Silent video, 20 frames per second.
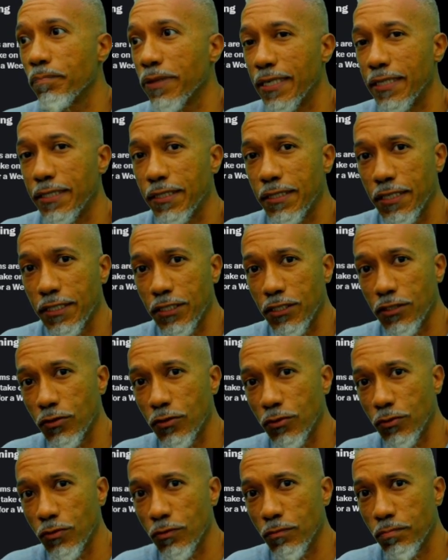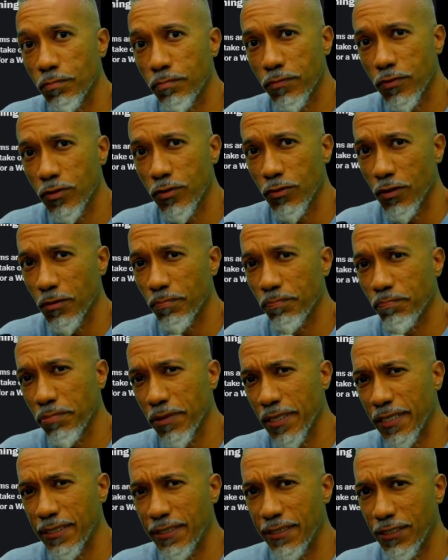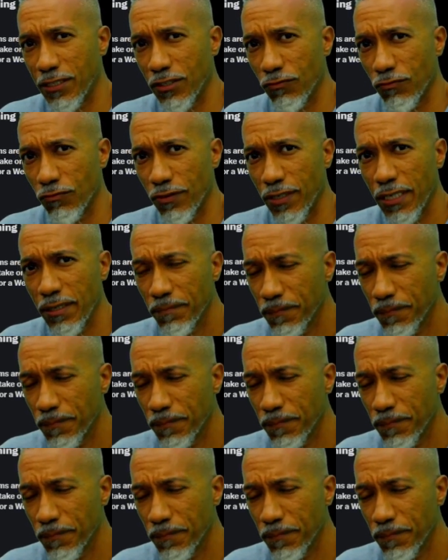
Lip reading: PlayStation dude during PlayStation 3.